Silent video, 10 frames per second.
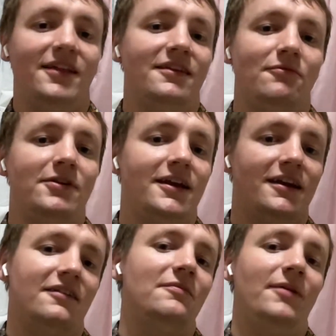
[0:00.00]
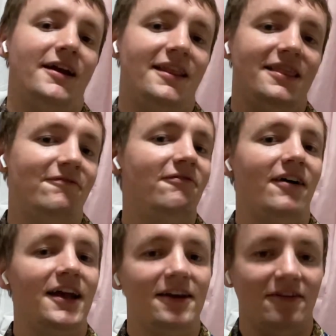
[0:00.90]
I think we can expect the
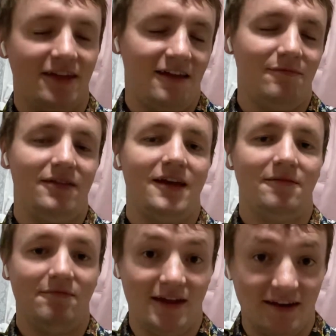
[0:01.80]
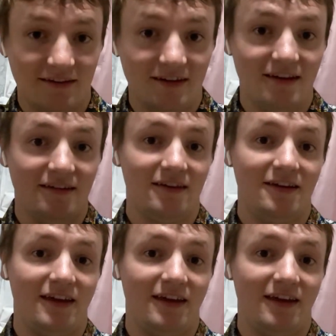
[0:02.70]
final game of the NBA season,